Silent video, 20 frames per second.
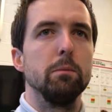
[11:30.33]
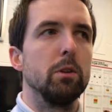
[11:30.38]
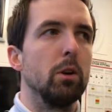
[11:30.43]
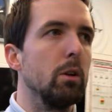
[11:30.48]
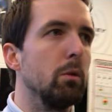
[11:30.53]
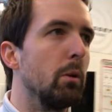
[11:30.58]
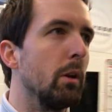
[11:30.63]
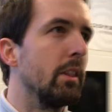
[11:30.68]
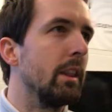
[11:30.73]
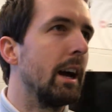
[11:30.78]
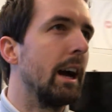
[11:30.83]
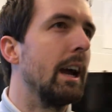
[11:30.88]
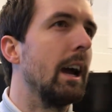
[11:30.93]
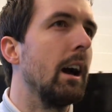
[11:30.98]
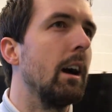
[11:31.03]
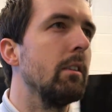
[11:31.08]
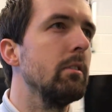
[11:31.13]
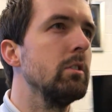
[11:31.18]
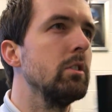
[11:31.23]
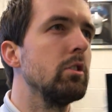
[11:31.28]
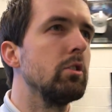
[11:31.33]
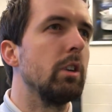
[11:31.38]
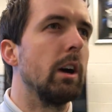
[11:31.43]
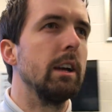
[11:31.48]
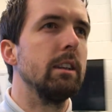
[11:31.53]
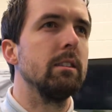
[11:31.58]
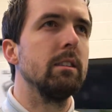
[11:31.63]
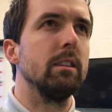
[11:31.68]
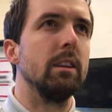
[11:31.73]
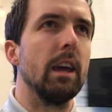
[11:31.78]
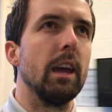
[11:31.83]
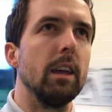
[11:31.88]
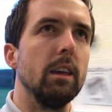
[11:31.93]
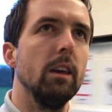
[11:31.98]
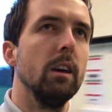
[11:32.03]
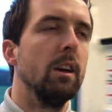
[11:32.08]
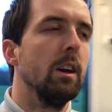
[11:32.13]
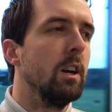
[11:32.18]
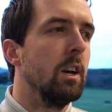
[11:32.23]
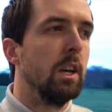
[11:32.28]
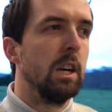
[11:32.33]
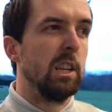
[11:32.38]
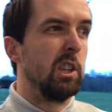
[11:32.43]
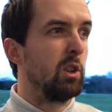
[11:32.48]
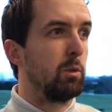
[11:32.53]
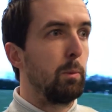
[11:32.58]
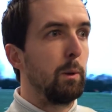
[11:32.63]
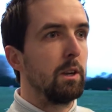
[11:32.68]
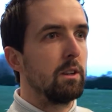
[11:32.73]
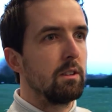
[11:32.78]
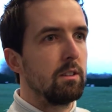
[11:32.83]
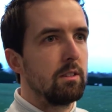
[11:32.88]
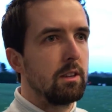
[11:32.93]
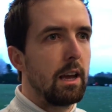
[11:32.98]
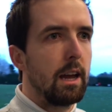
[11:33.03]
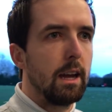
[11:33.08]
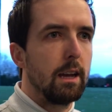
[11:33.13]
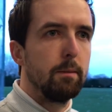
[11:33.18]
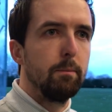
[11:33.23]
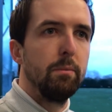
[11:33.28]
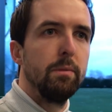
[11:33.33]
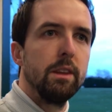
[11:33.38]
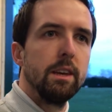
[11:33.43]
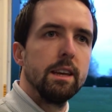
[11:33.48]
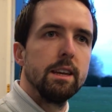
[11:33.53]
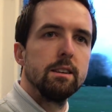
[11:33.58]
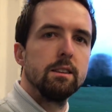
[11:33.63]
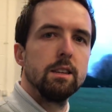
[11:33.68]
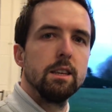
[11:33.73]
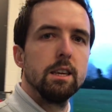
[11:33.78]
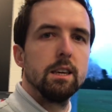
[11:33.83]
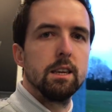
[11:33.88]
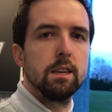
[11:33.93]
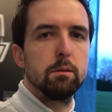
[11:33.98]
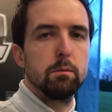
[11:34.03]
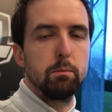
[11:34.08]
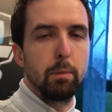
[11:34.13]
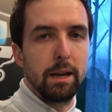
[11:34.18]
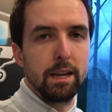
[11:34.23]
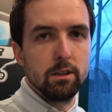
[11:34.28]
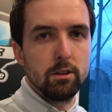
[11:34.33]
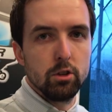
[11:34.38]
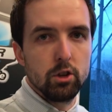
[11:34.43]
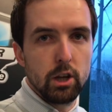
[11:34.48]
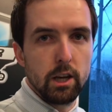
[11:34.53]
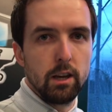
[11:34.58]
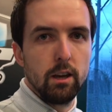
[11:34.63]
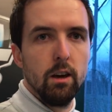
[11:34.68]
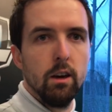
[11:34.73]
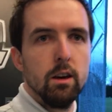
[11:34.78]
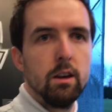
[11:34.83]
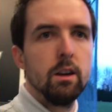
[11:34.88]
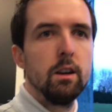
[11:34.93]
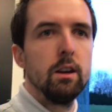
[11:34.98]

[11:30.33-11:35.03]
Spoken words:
The only one that I haven't tried today, just because of time, is the Ping G.